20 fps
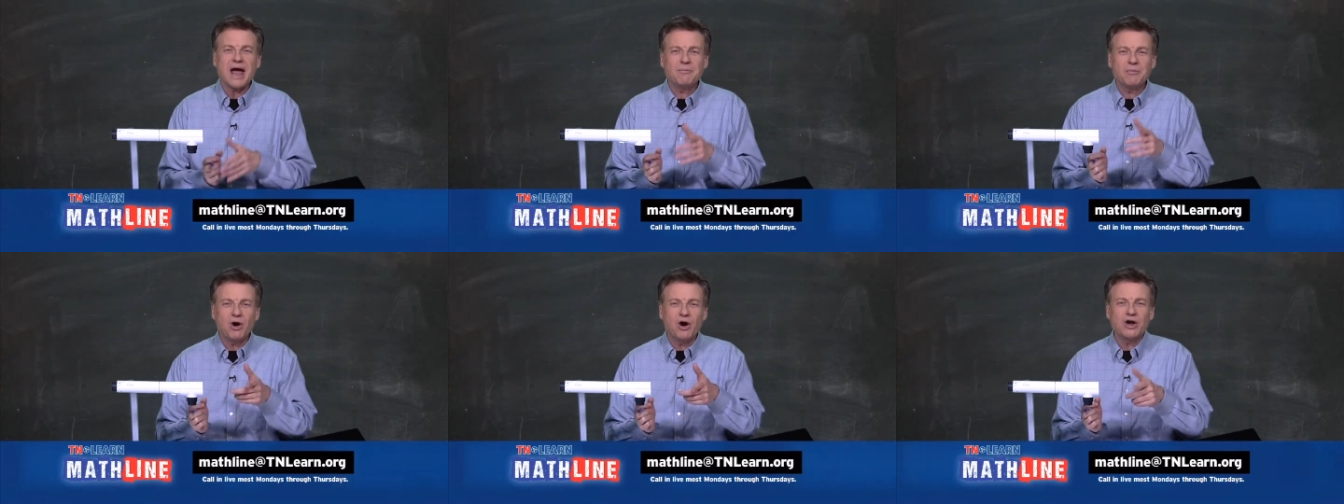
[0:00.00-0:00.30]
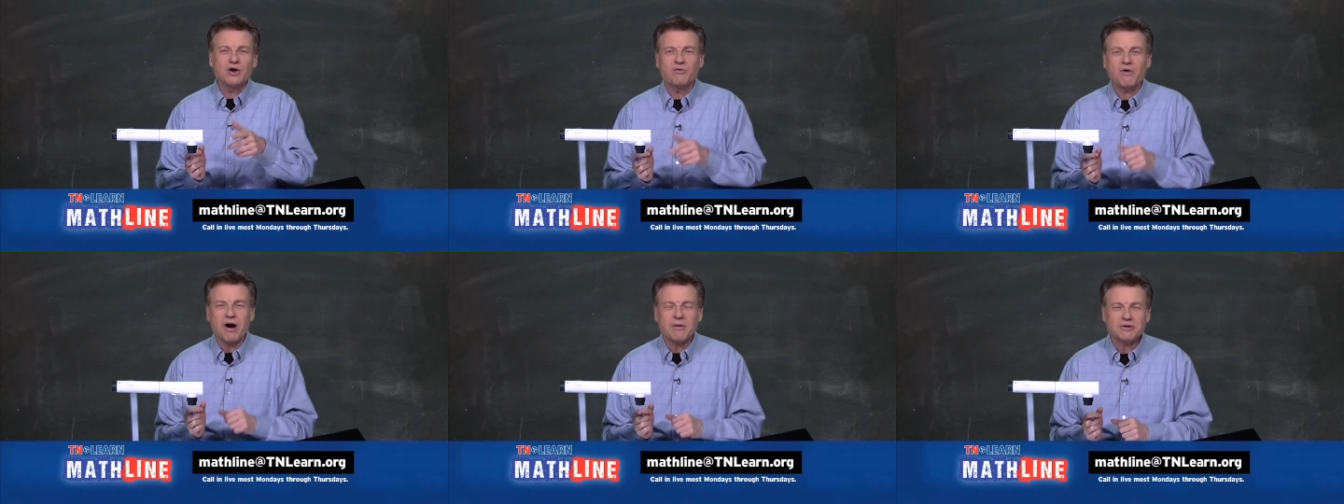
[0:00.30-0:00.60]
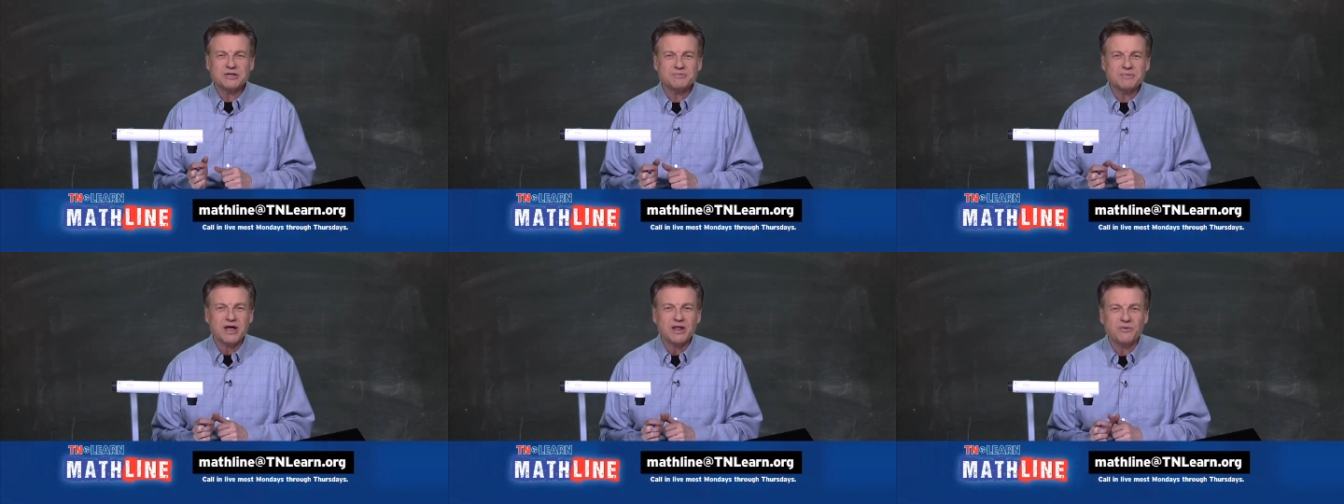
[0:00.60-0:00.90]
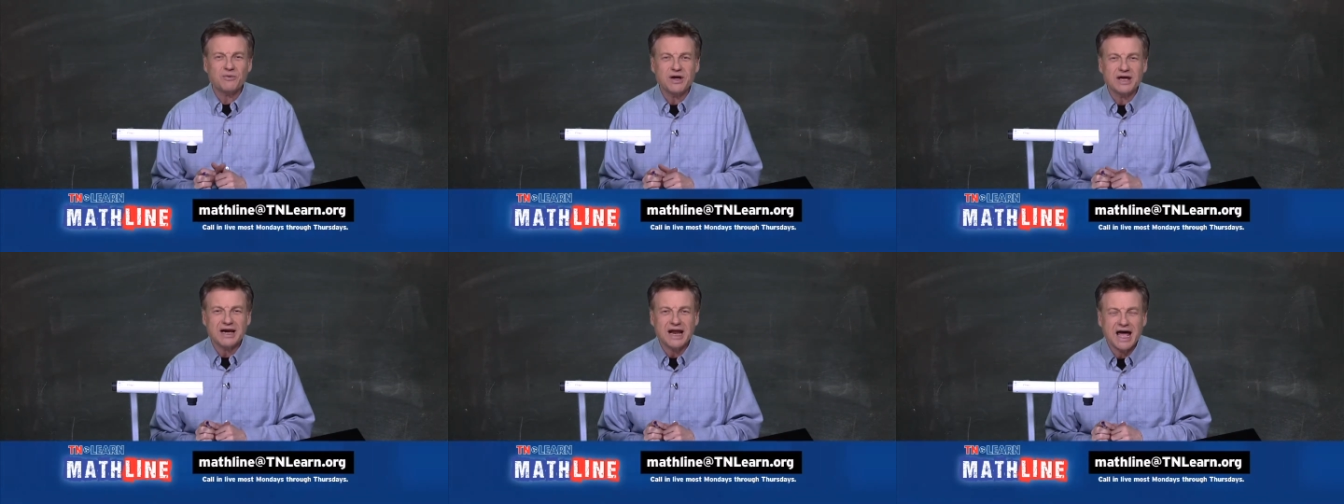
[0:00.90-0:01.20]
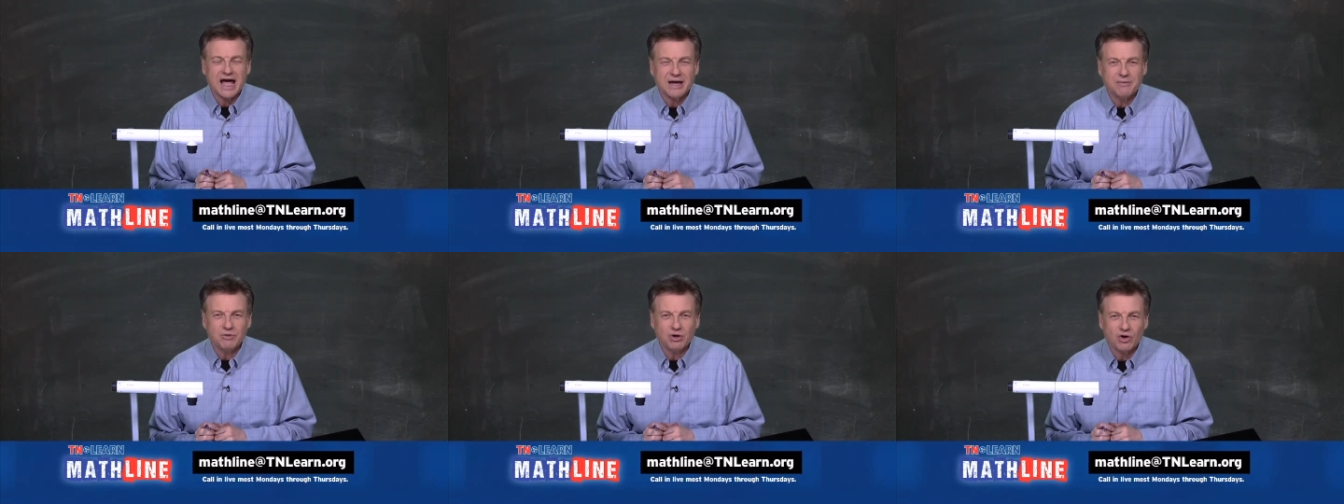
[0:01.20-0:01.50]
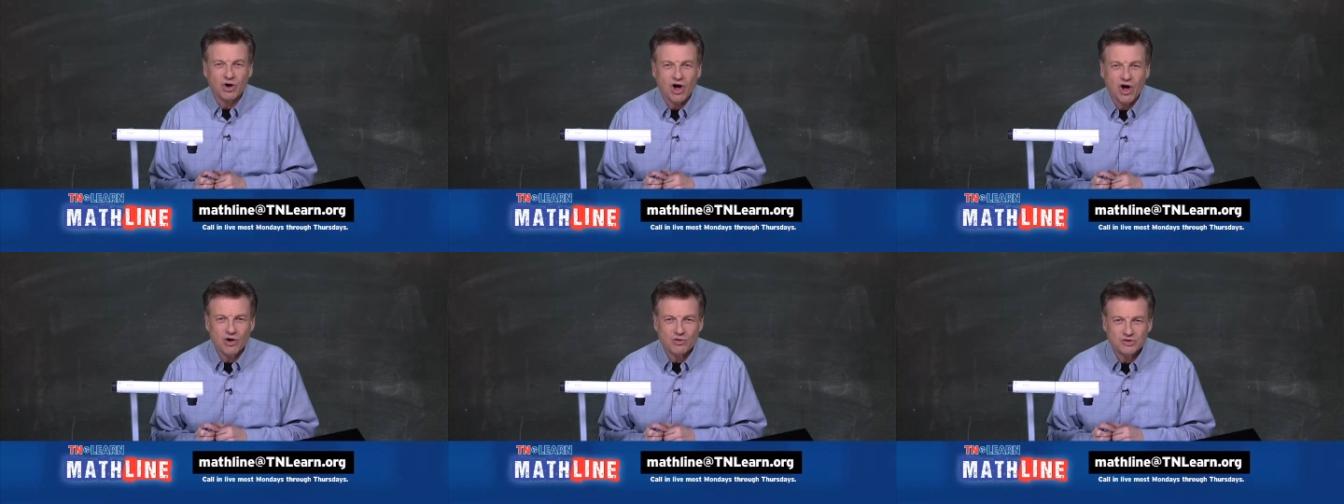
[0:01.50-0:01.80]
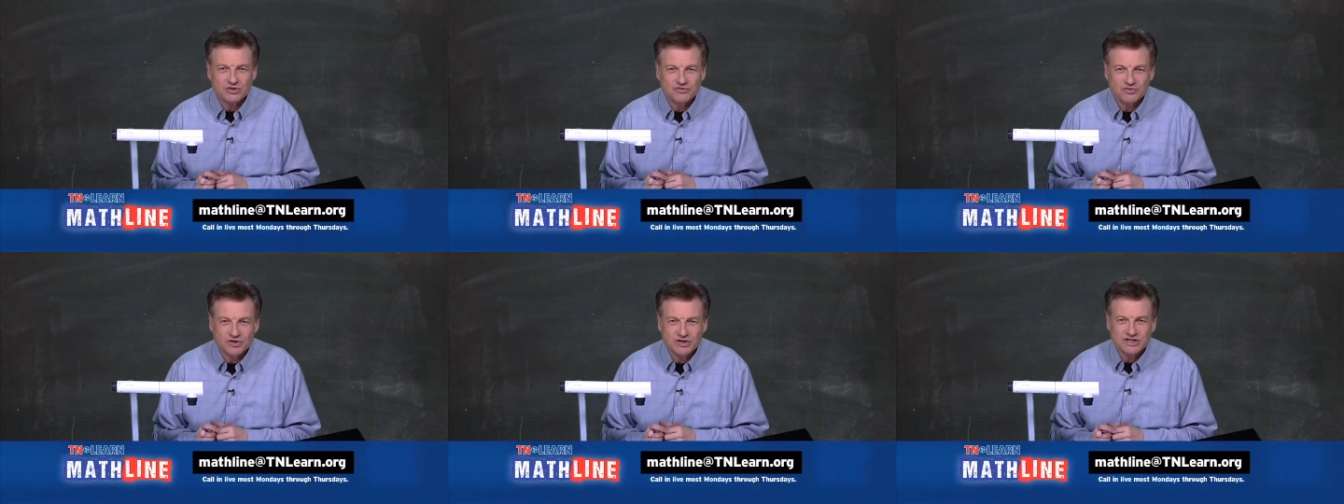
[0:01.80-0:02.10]
I'm Ernie Roberts, by the way, and I am your
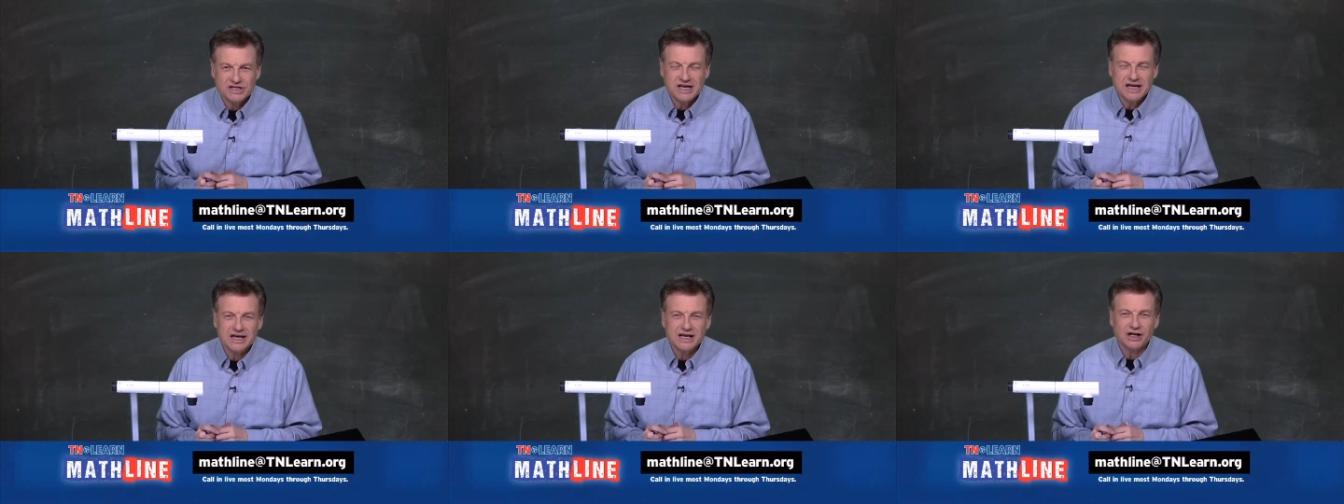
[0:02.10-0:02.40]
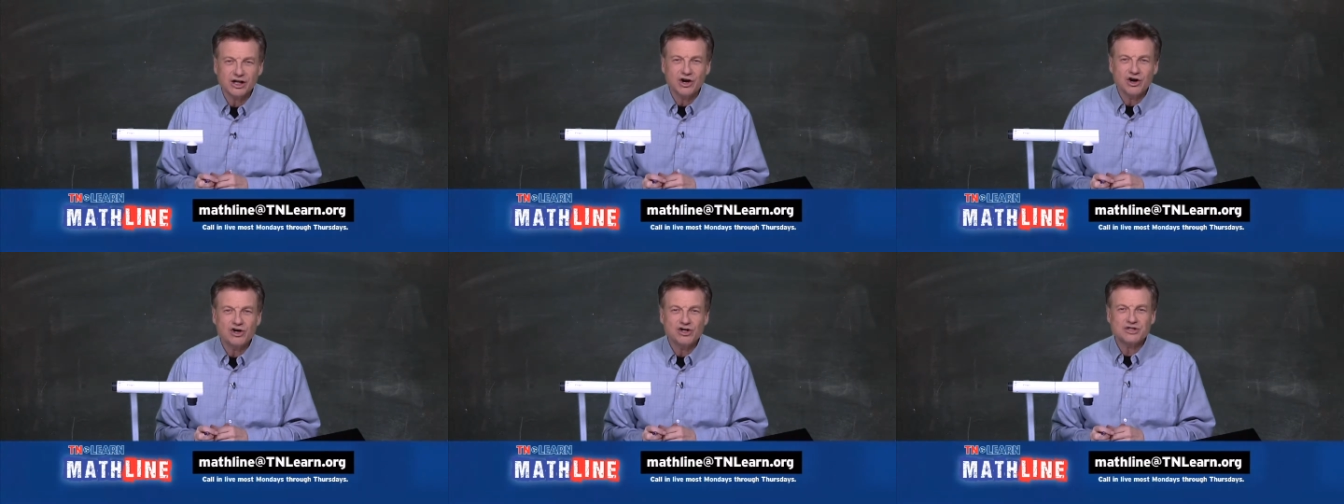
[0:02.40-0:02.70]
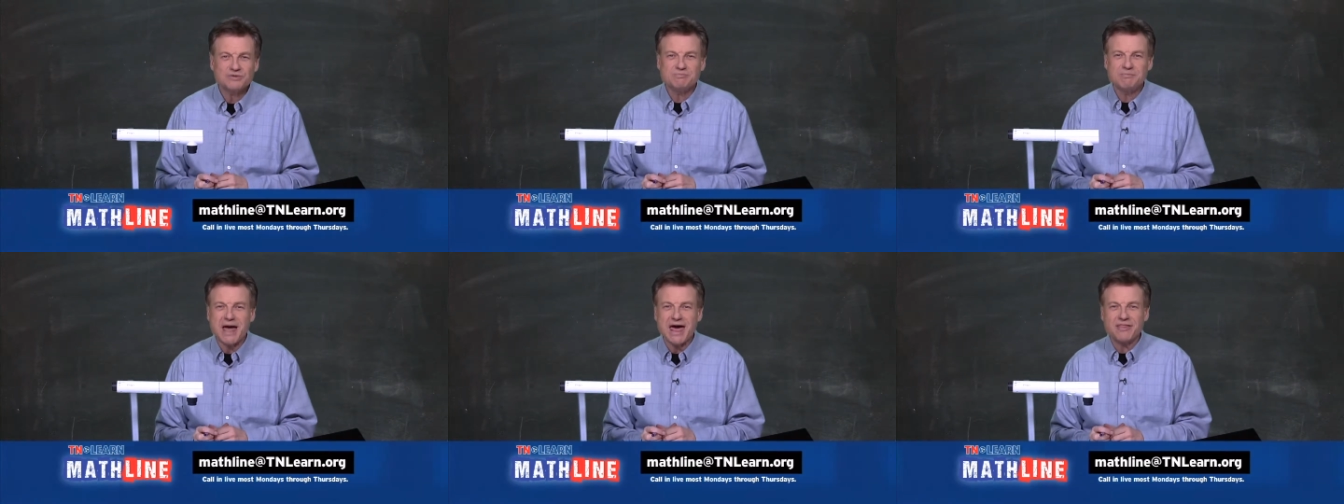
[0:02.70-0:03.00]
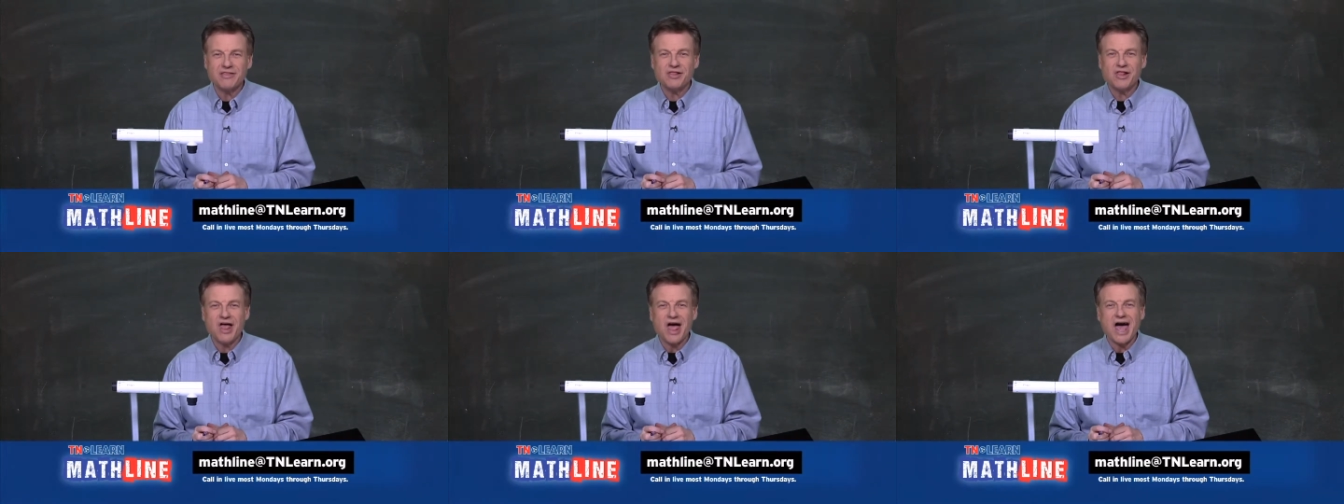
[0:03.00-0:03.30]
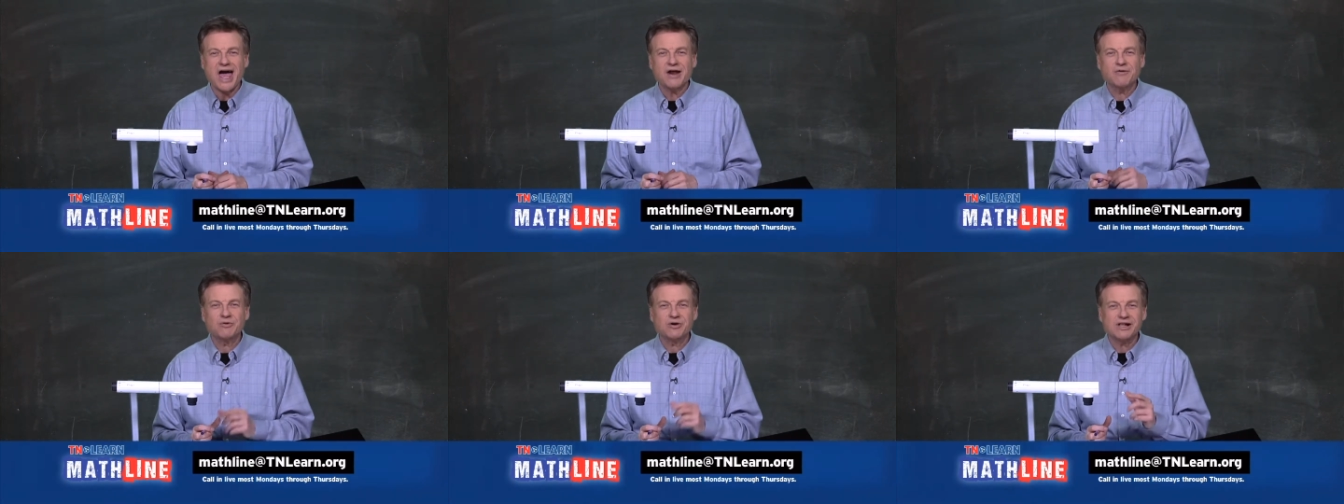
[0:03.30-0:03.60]
host for TNLearn's Mathline.